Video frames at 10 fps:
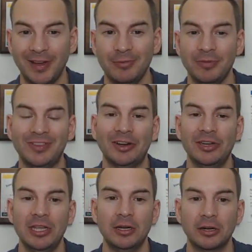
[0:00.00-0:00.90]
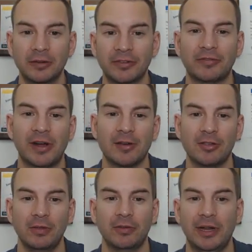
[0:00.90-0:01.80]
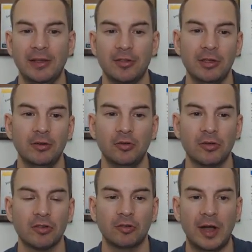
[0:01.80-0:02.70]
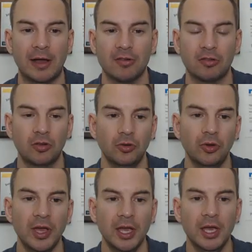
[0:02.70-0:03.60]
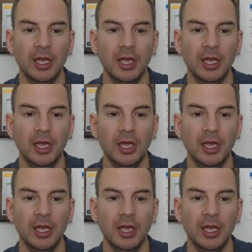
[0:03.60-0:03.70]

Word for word: like we've done here for fast ethernet 0 slash 2.